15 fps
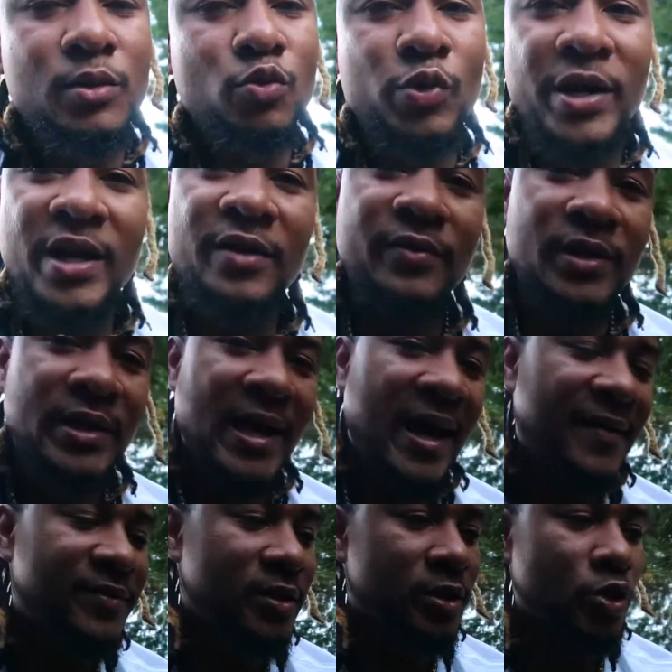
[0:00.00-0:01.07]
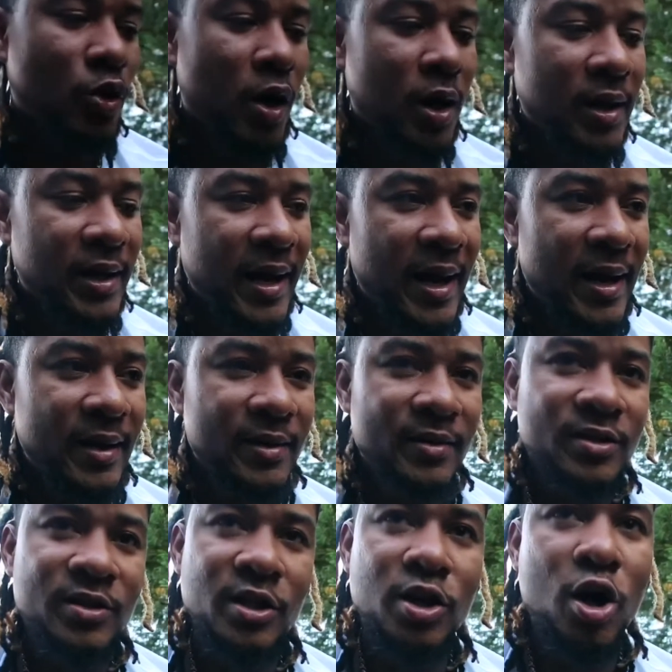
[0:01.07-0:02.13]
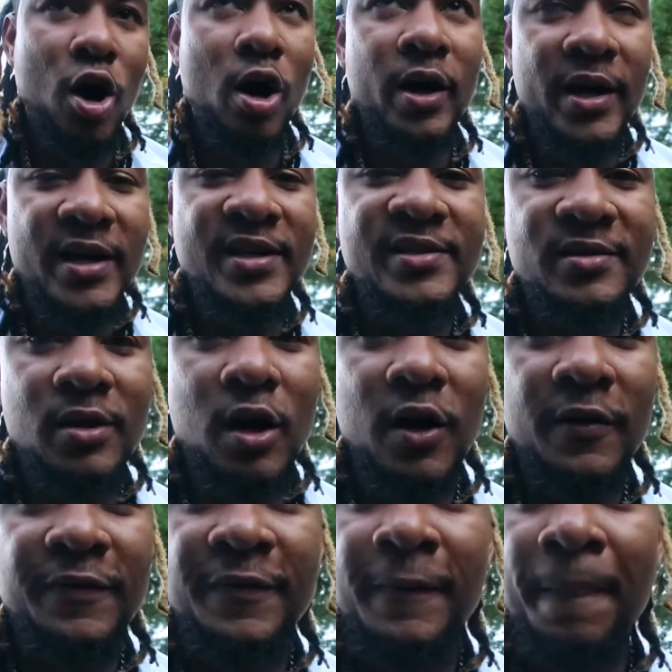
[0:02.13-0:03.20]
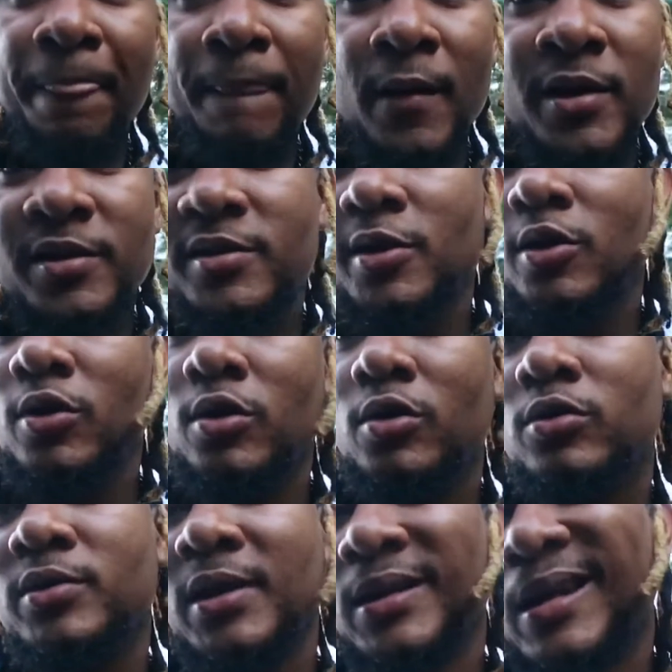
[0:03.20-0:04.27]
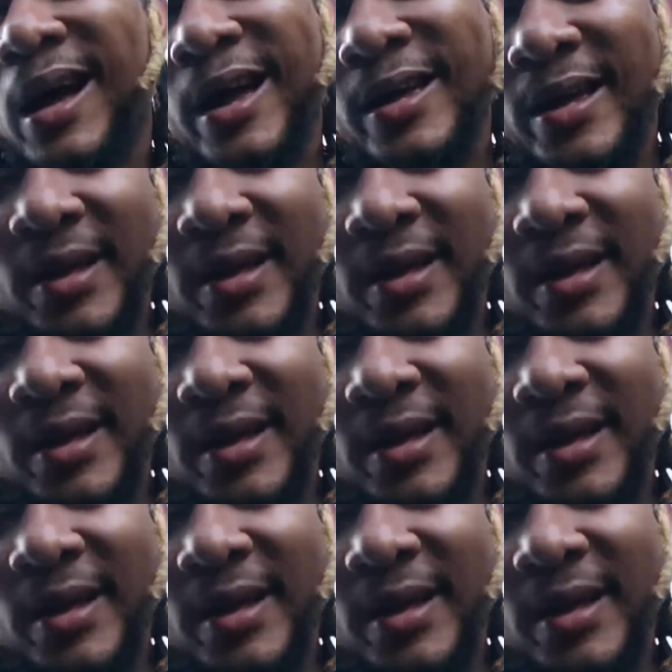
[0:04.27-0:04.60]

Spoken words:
we ain't really have to do all of that. The car is off, so the light,